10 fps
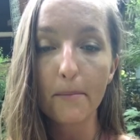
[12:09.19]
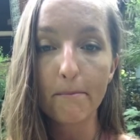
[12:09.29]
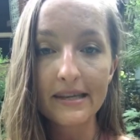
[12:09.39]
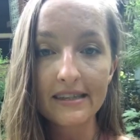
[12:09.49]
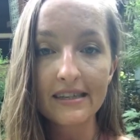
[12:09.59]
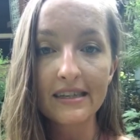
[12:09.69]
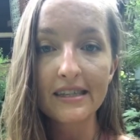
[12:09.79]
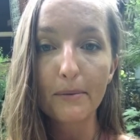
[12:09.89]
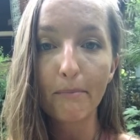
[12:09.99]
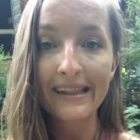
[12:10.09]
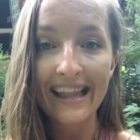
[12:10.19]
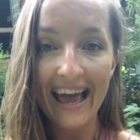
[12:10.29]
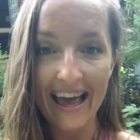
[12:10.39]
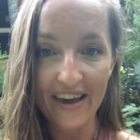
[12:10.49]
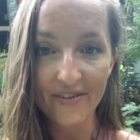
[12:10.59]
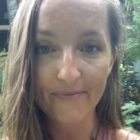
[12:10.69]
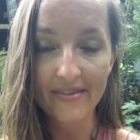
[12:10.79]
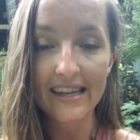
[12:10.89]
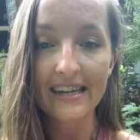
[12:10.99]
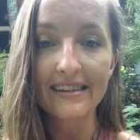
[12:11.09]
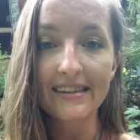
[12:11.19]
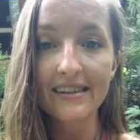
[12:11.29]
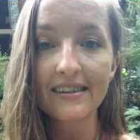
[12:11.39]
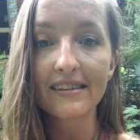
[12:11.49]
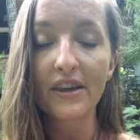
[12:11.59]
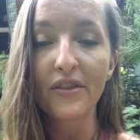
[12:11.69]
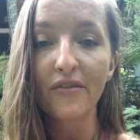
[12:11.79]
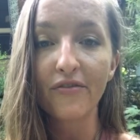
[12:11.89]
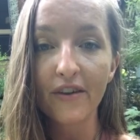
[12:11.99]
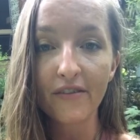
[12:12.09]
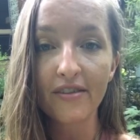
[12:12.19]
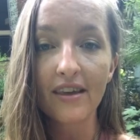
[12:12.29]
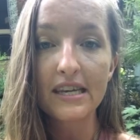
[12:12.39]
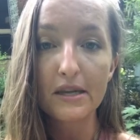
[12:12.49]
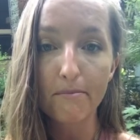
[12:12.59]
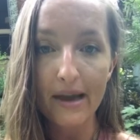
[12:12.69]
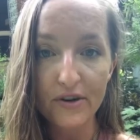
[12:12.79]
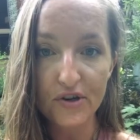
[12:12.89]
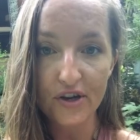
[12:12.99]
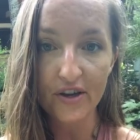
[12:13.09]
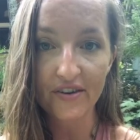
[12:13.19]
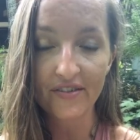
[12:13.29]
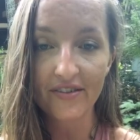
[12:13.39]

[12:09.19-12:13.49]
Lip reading: business plan that exists in the fifth dimension.